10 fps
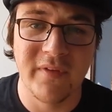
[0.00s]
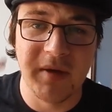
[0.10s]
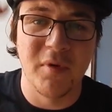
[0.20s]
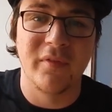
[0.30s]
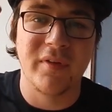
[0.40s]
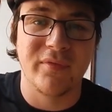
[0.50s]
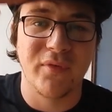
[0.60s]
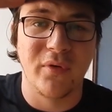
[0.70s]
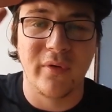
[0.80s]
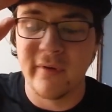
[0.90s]
VapeMIll
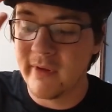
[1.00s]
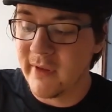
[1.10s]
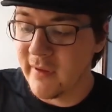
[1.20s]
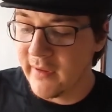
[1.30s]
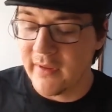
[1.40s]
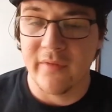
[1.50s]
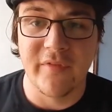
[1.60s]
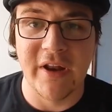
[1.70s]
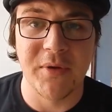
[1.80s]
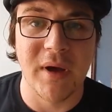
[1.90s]
V4
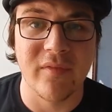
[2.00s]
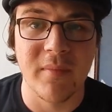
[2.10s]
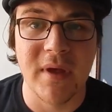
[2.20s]
than I do out of a